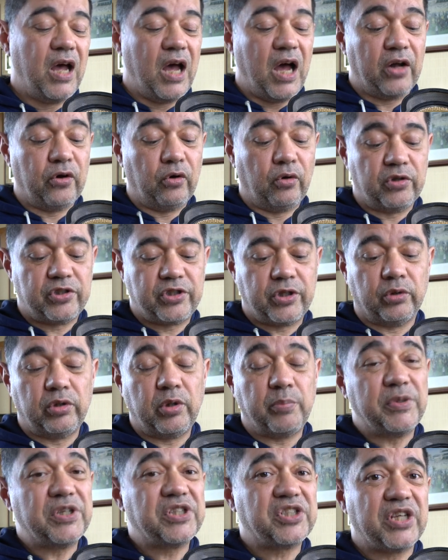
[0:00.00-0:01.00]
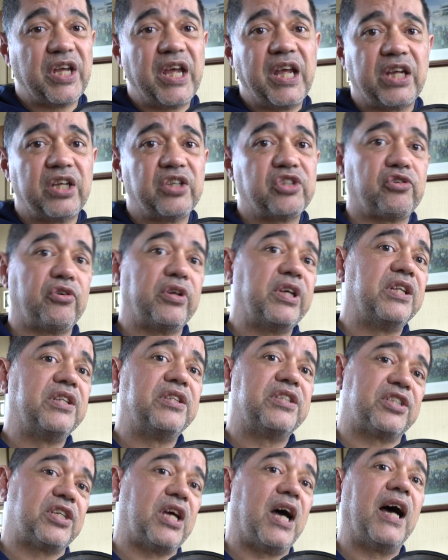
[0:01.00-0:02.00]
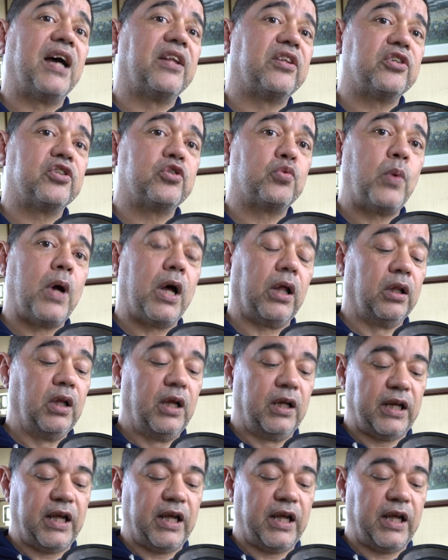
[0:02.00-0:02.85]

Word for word: And also there'd be circuitry inside as well,